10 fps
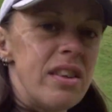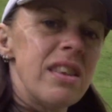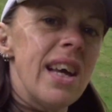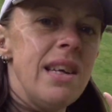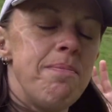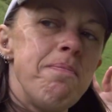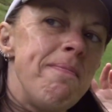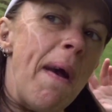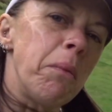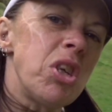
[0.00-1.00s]
don't know,
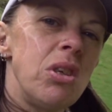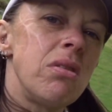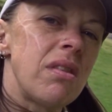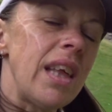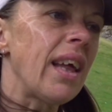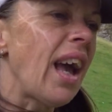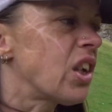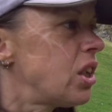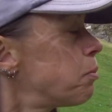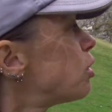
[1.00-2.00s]
how much do you think they
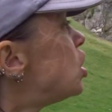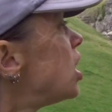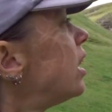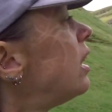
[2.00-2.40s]
actually appreciated